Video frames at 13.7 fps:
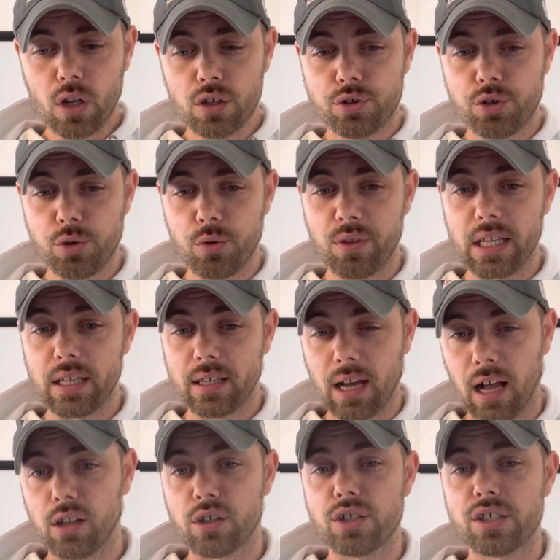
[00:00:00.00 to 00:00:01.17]
to the
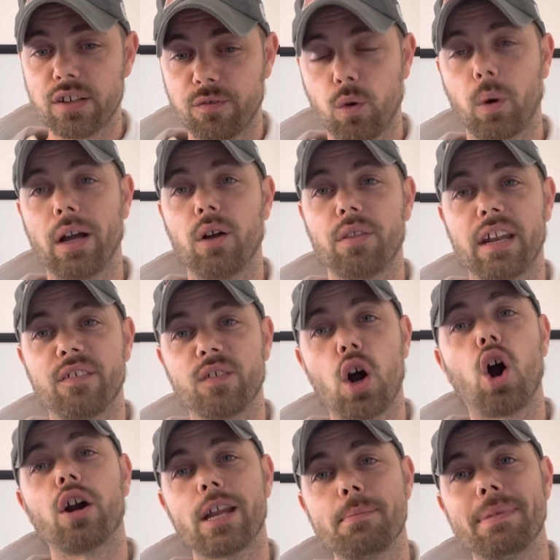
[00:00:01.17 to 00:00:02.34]
colors of quail that have
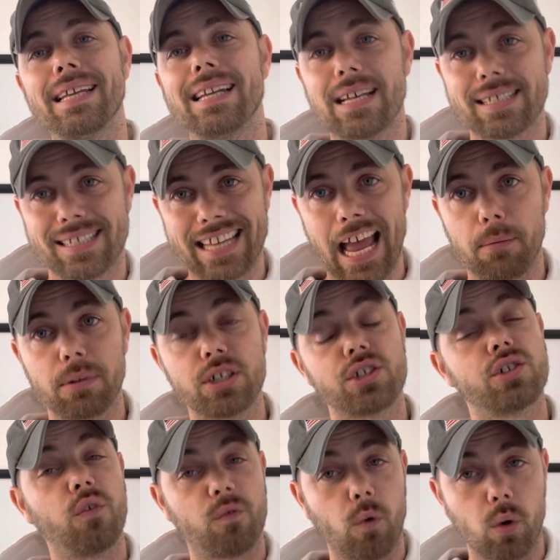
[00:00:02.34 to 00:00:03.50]
already been established.
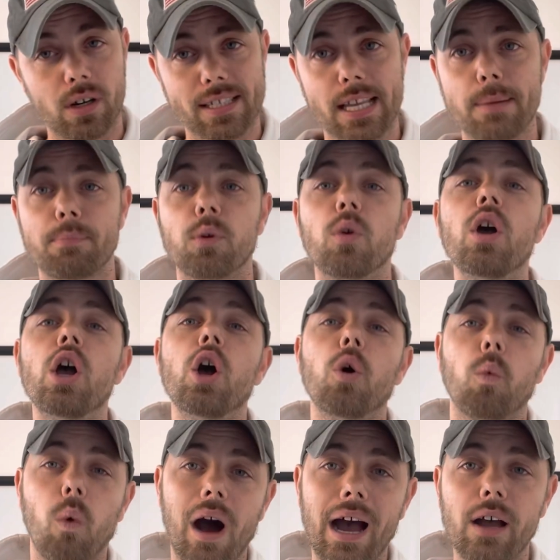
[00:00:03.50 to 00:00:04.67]
So for example,
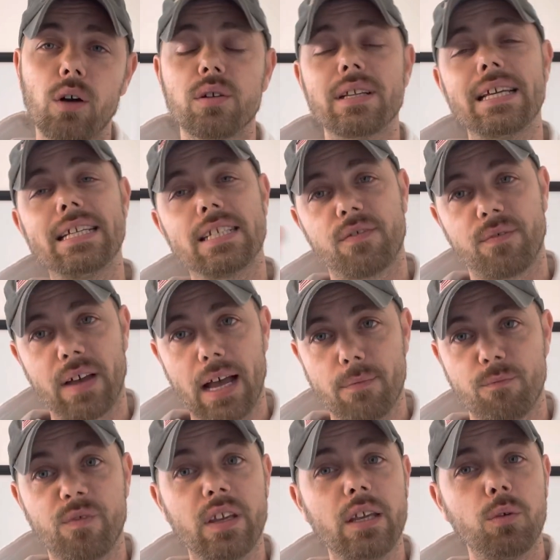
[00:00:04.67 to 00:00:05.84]
wild into Fab
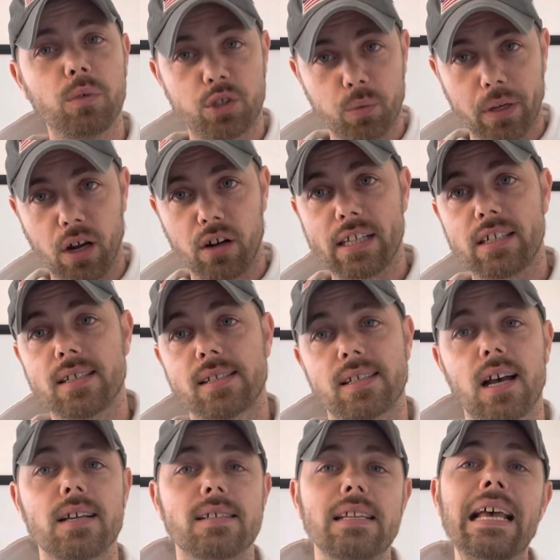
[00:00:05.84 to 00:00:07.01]
V, which we already
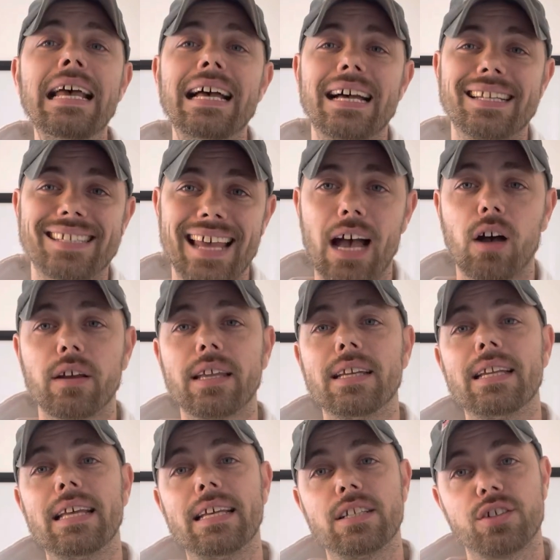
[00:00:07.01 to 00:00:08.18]
discussed,
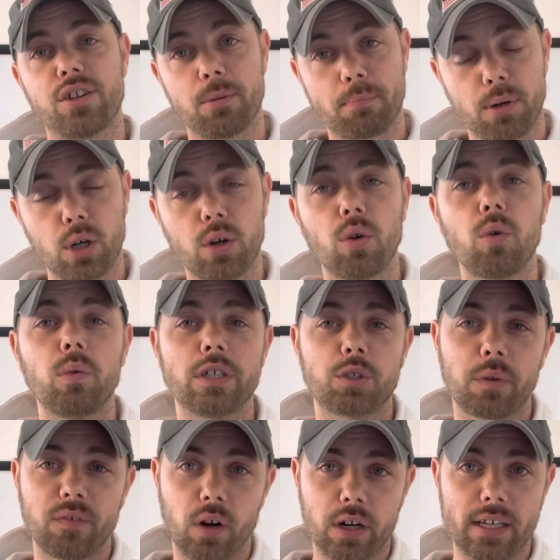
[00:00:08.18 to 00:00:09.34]
Italian into the Pearl, which
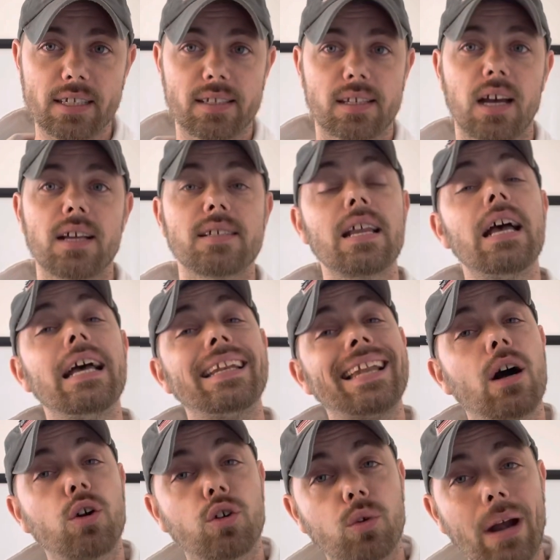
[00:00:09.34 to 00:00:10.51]
we've already discussed.
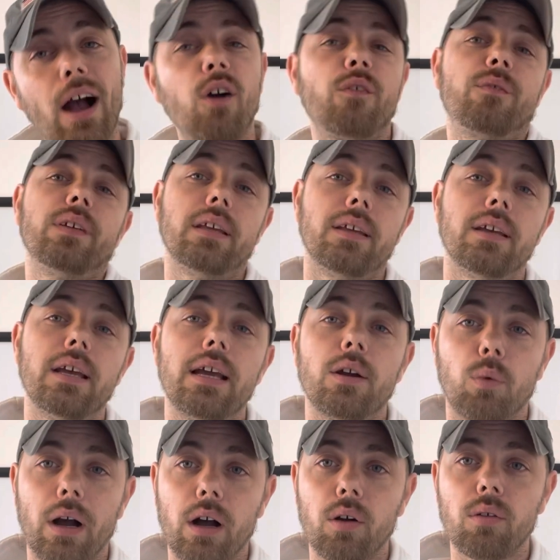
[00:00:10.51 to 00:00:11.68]
Now growl
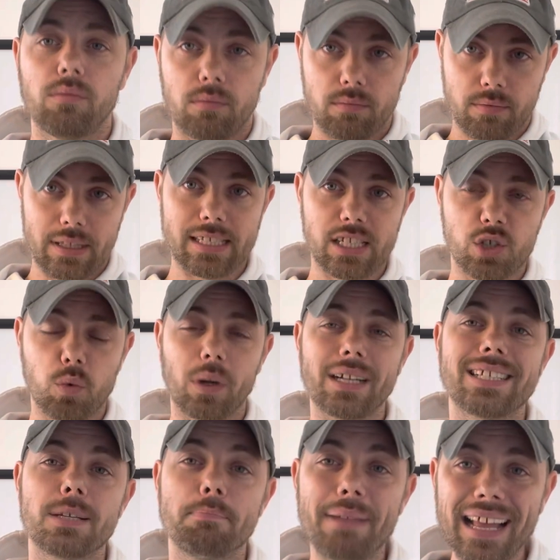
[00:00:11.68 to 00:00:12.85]
Well, this is what a
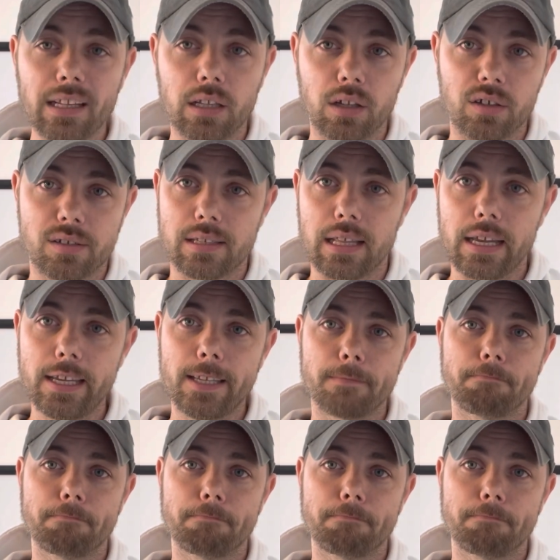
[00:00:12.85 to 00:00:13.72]
Tibetan looks like.